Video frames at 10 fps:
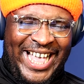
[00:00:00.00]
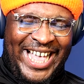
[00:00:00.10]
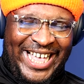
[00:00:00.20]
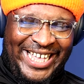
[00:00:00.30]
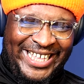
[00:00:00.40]

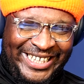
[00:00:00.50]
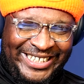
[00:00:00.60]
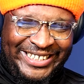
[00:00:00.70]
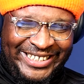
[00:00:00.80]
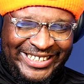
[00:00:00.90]
this guy
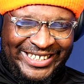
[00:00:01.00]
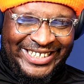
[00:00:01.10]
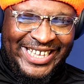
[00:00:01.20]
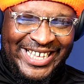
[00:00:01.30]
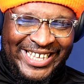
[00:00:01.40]

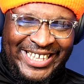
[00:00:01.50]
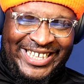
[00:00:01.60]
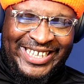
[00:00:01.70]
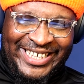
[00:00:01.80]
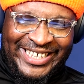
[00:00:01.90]
I,
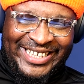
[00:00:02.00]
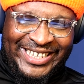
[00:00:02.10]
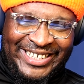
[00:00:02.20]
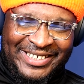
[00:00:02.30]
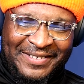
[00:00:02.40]
think you're great.
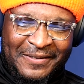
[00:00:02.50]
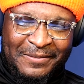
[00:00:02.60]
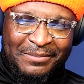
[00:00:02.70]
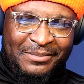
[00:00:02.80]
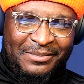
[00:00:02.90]
You're
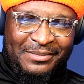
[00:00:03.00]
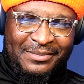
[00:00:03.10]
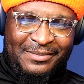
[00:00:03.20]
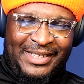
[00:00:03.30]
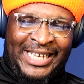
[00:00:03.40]
just nothing. and
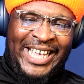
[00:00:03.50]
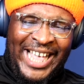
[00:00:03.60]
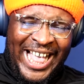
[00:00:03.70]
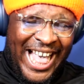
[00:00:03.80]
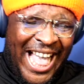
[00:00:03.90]

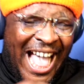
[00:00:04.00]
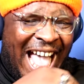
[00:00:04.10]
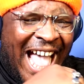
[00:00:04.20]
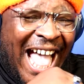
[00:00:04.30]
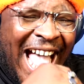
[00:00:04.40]

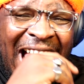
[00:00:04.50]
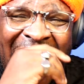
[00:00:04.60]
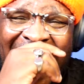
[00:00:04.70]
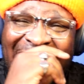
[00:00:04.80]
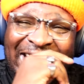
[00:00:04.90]
that's
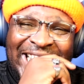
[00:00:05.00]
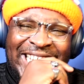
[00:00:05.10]
fair.